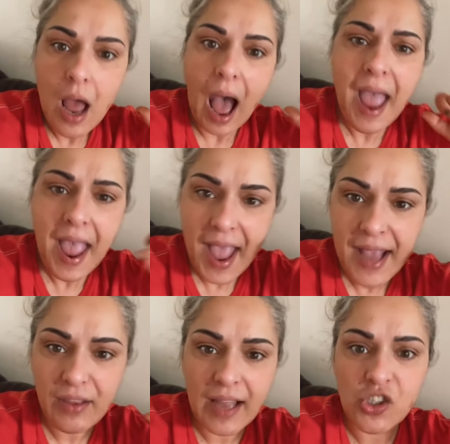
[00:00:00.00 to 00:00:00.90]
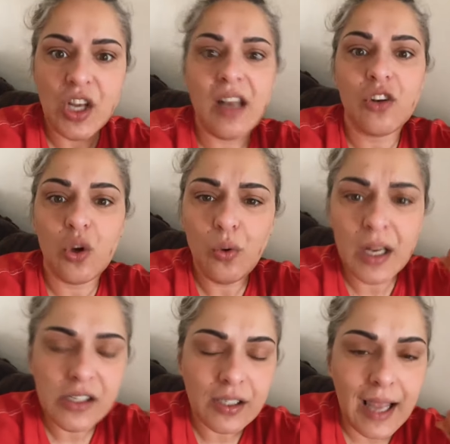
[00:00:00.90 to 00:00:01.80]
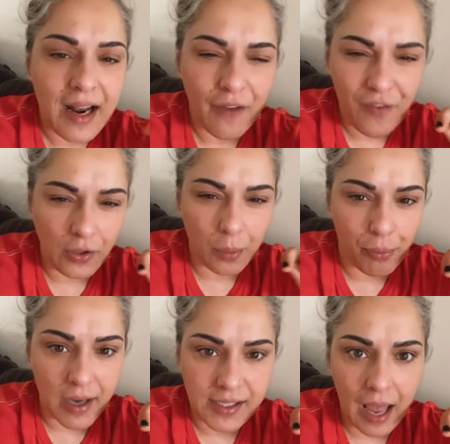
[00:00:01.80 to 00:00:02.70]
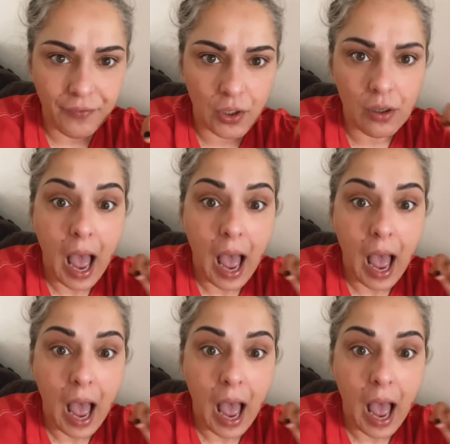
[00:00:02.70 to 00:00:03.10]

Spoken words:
I ate that shit. Do you understand? I felt depressed after.